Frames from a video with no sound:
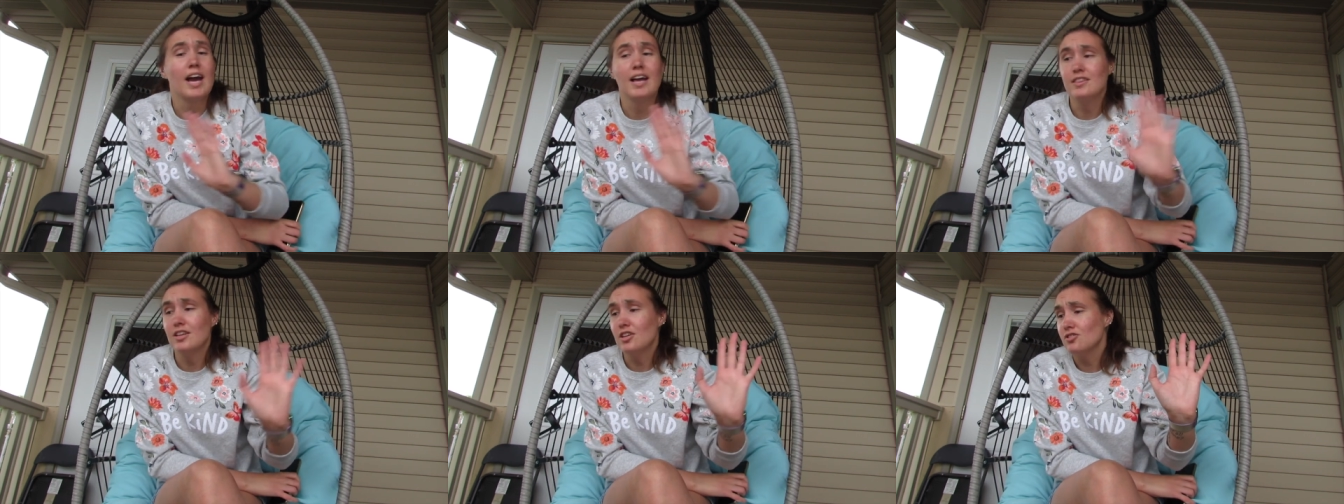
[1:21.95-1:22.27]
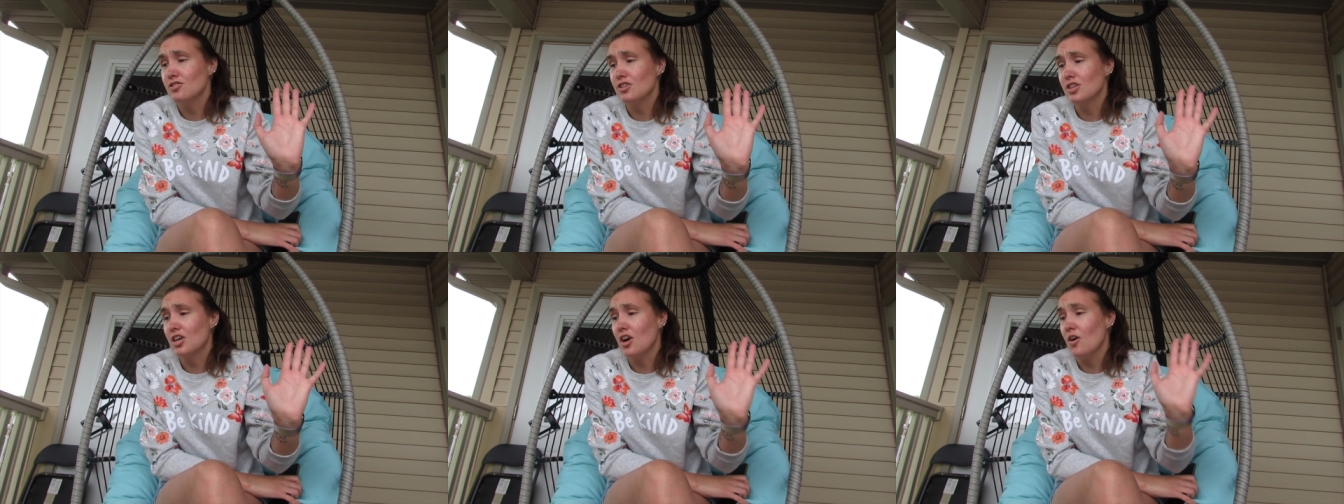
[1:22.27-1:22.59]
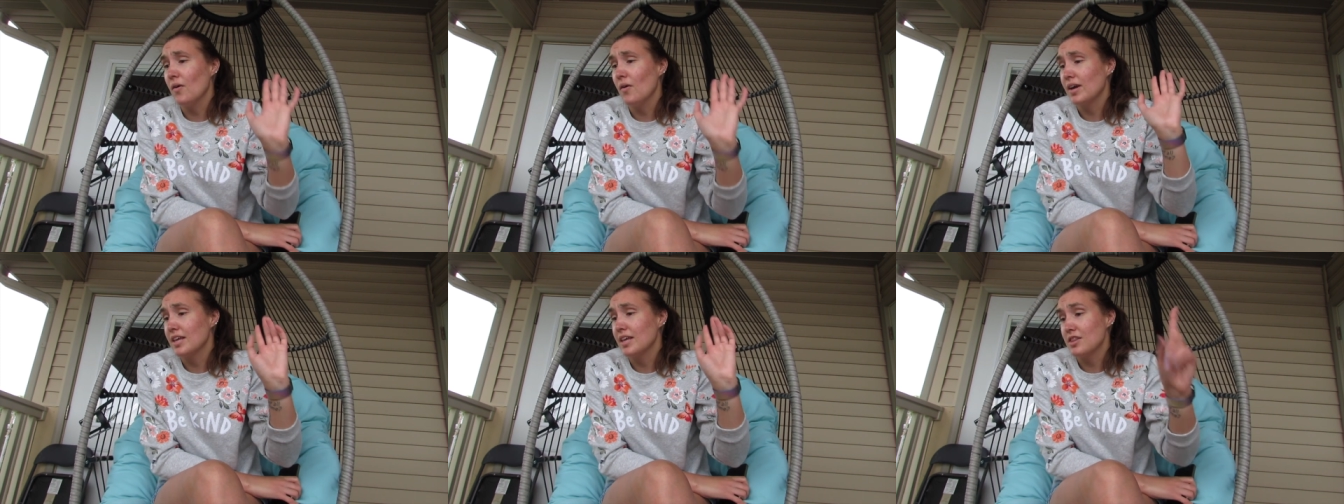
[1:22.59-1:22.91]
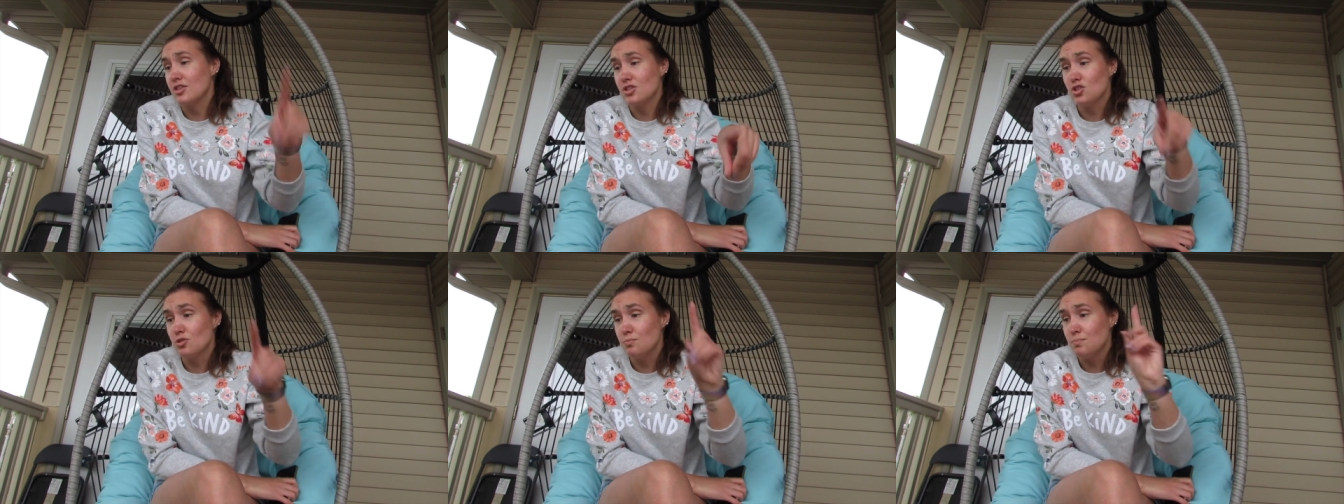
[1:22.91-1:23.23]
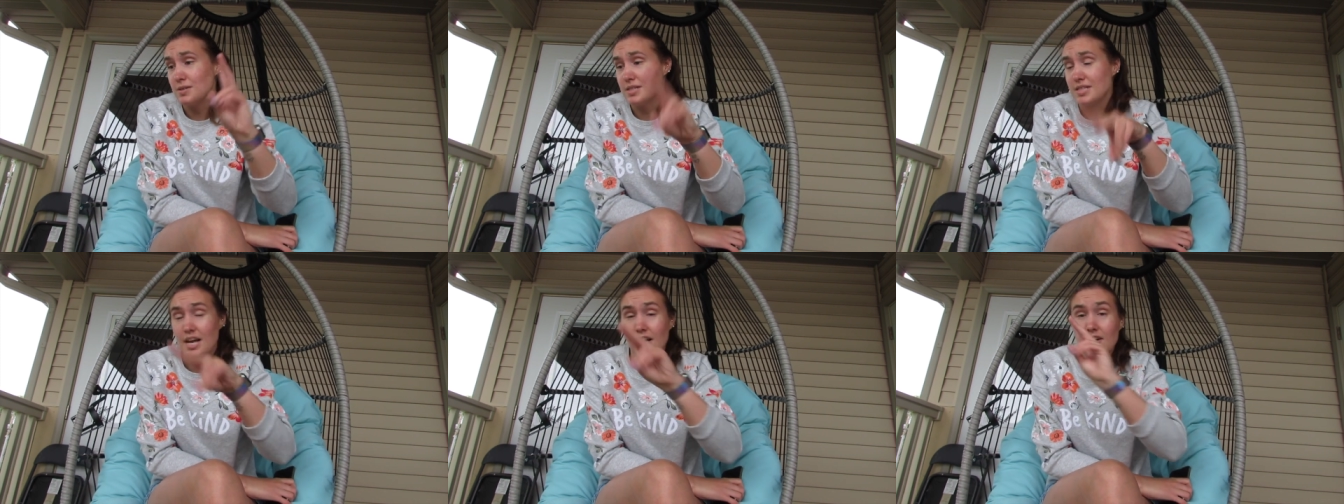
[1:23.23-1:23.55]
I literally go, I get the soup,
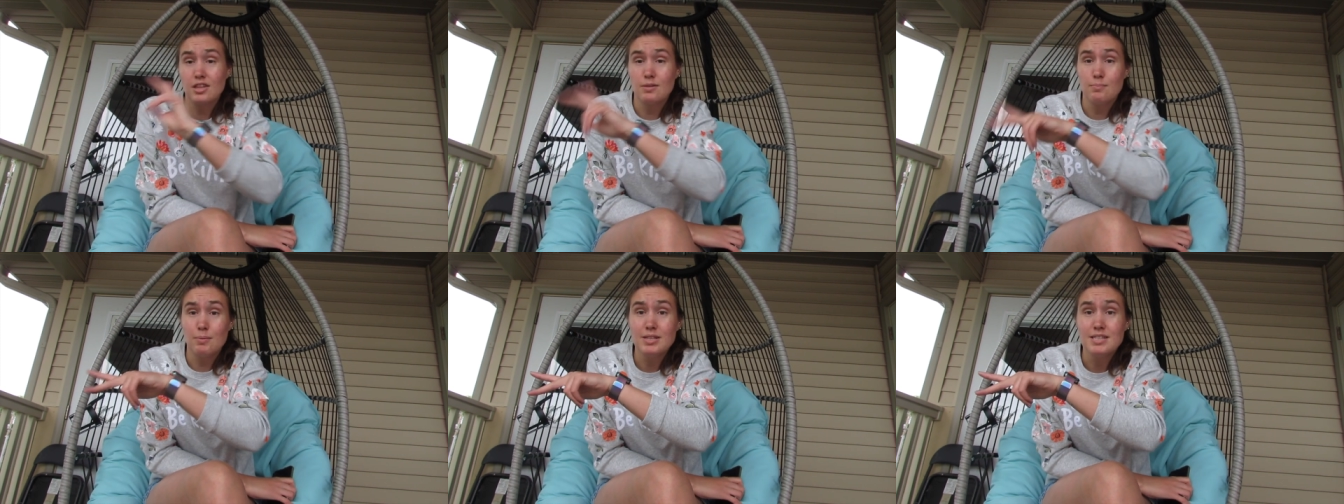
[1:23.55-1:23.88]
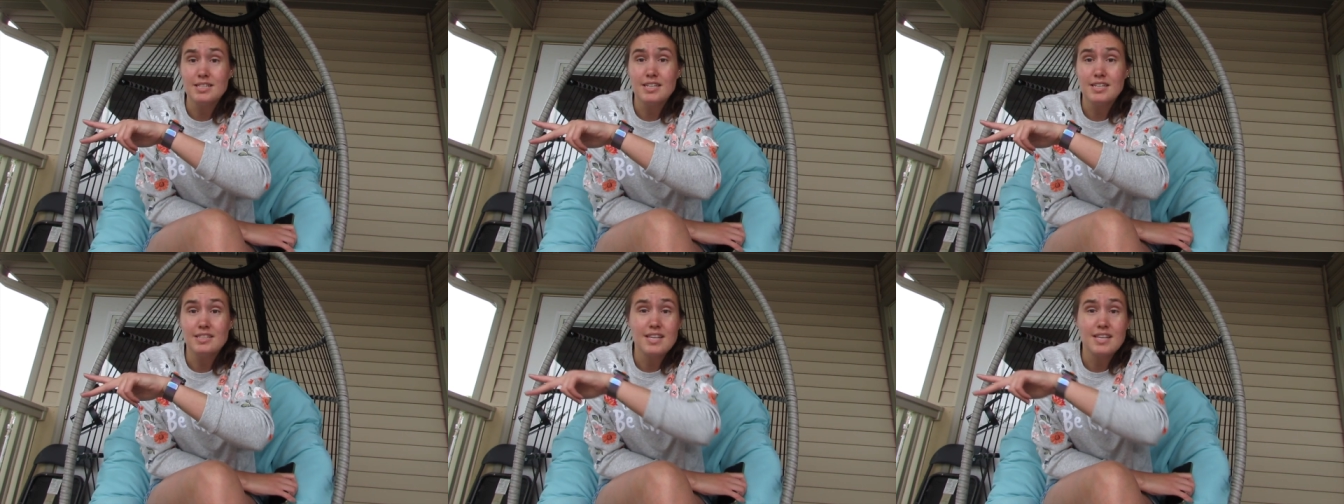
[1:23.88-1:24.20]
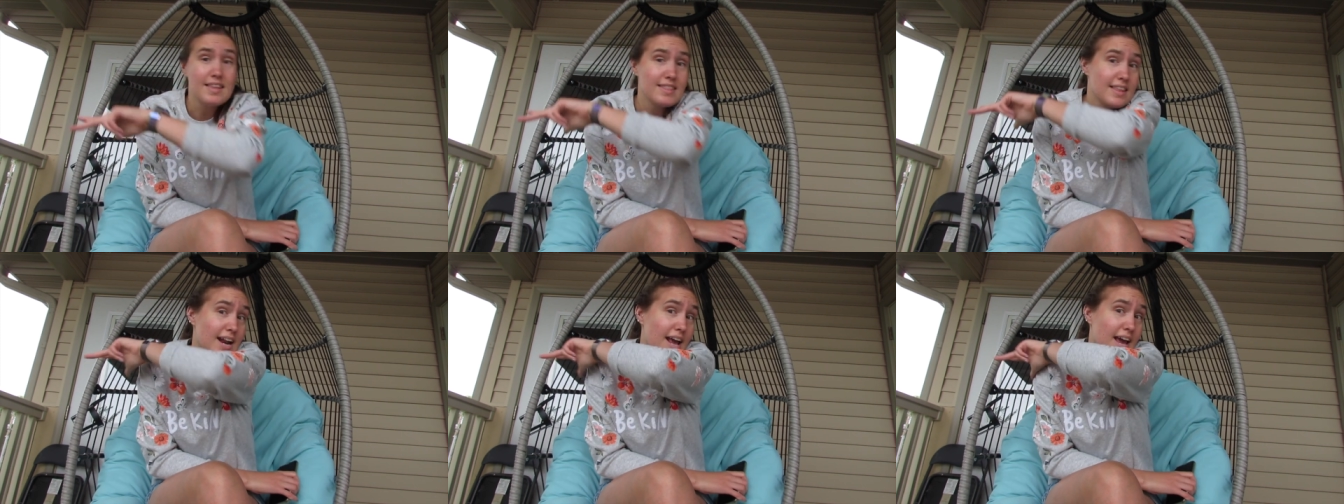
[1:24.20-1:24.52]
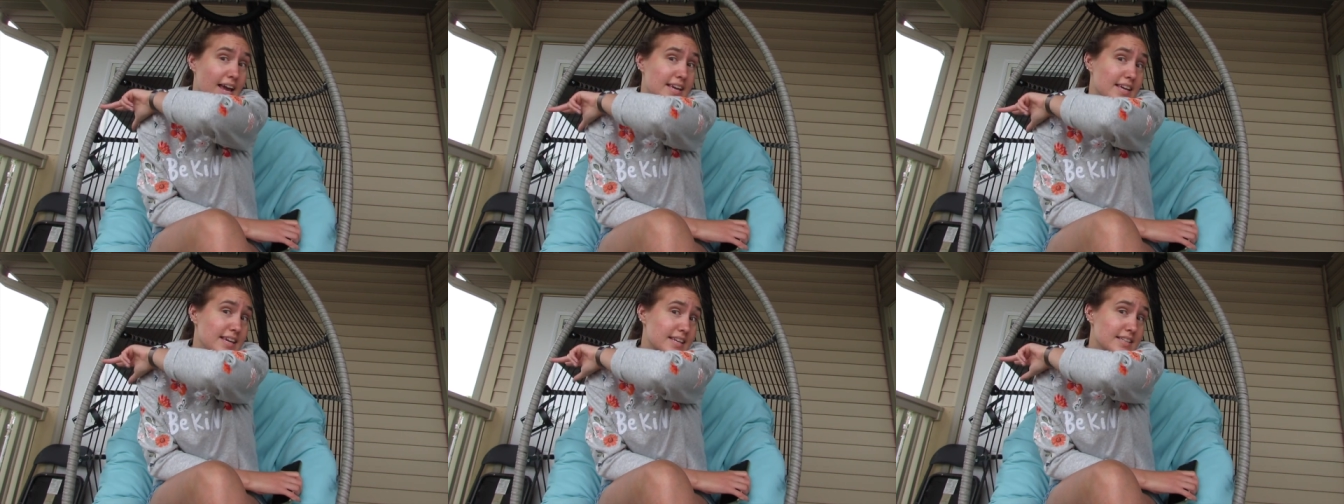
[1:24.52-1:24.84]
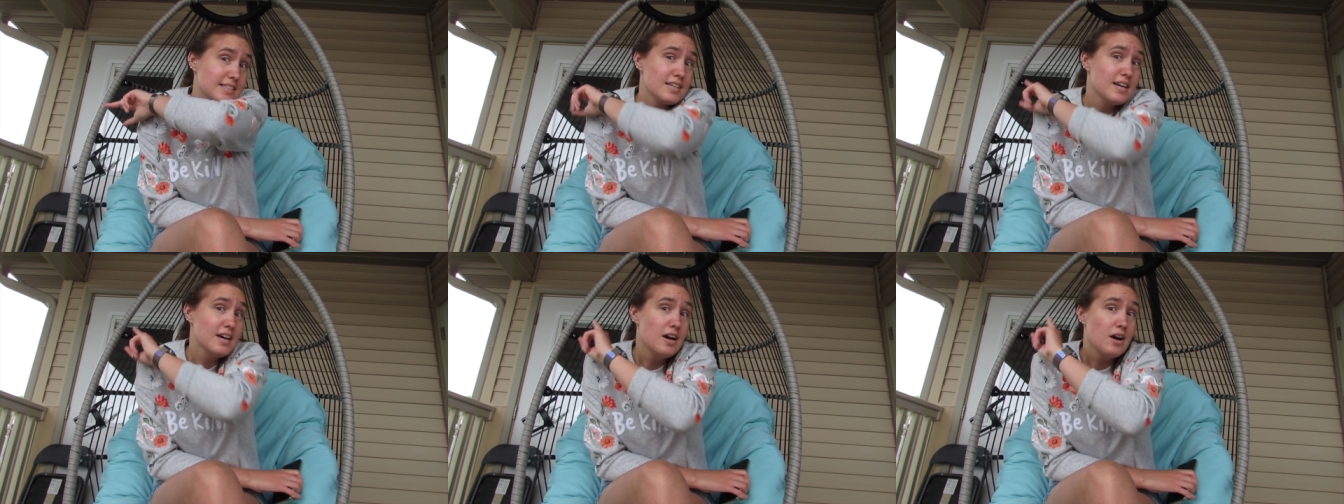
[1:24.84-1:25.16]
the salad, the breadsticks, and then I eat
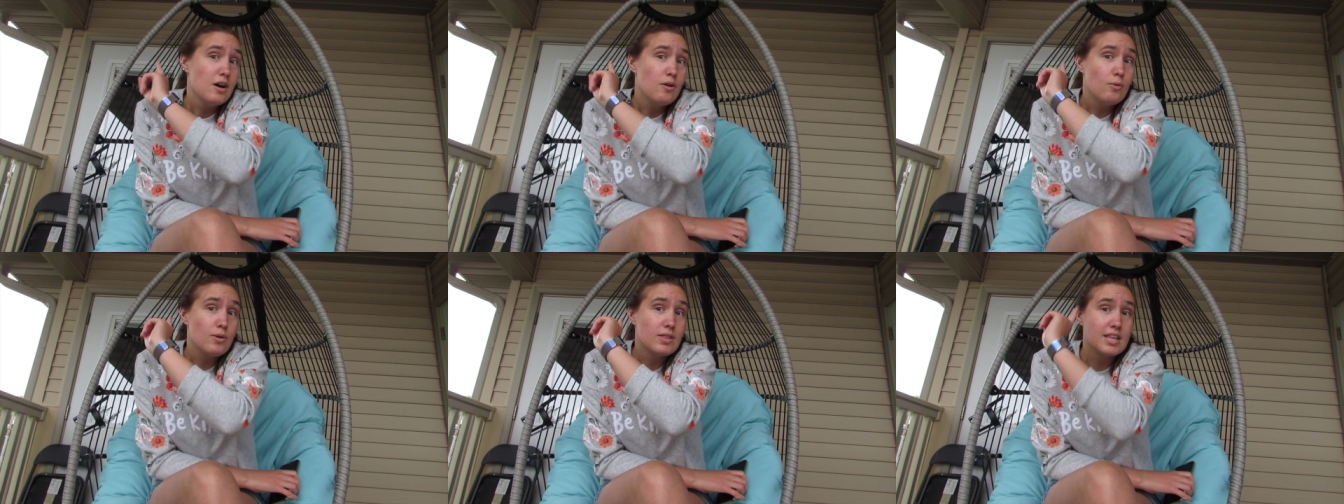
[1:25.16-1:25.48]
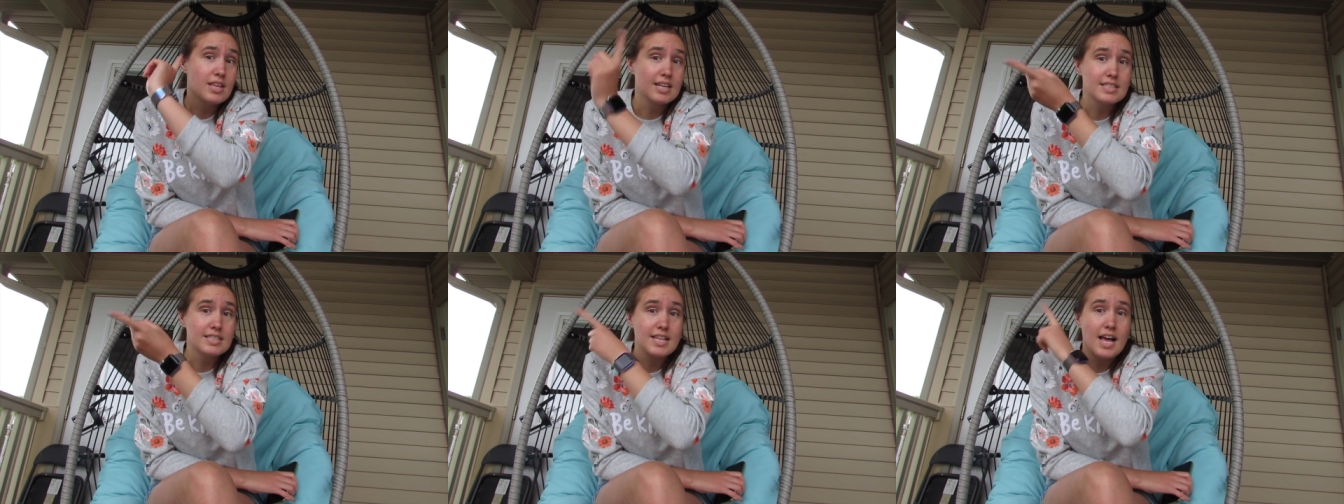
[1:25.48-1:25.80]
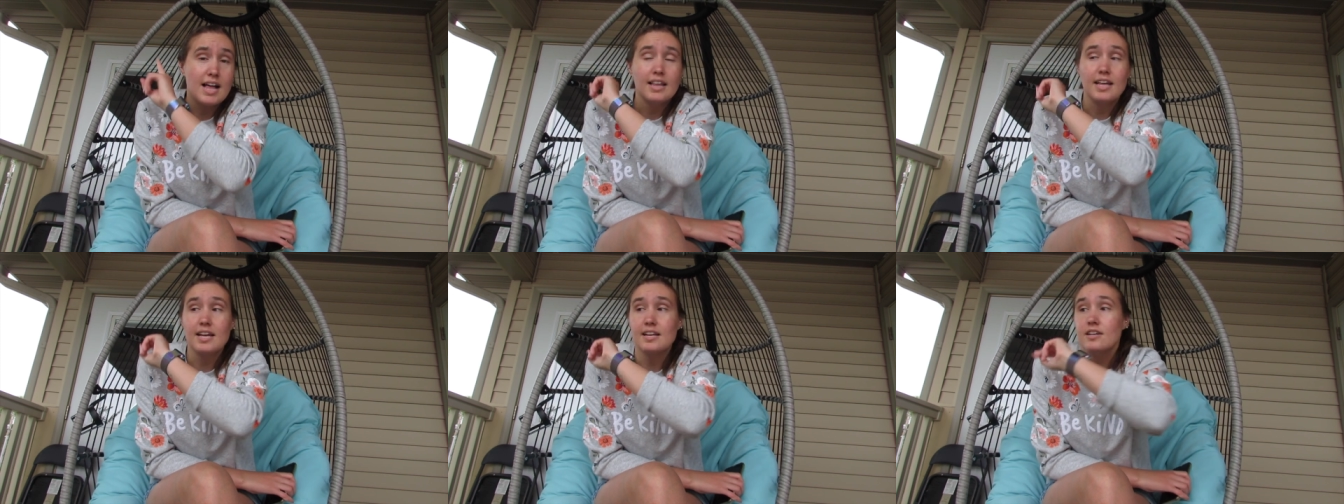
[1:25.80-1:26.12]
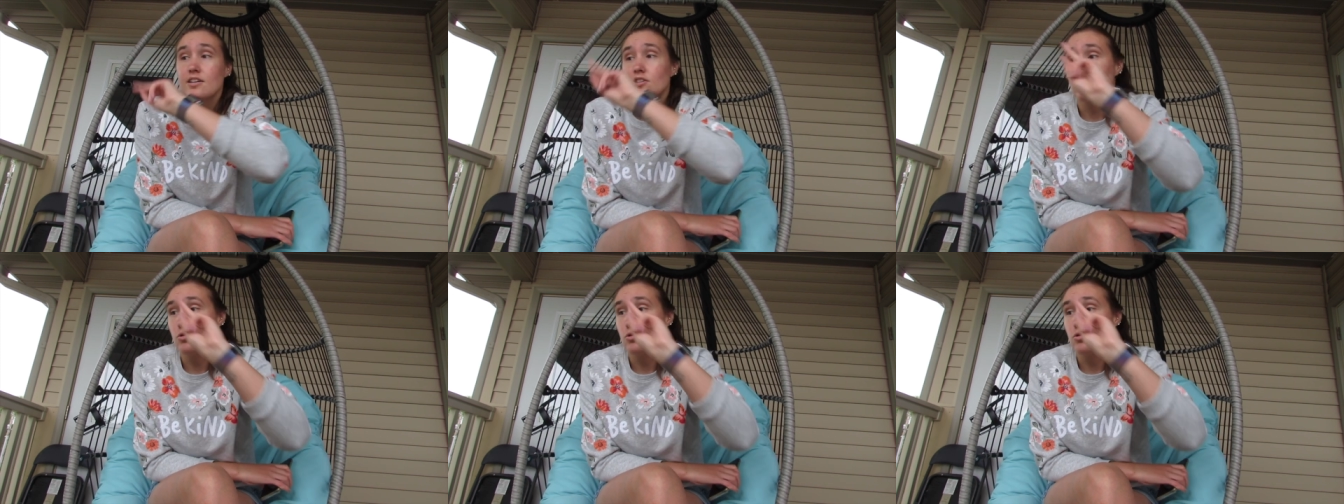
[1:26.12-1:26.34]
one thing a salad,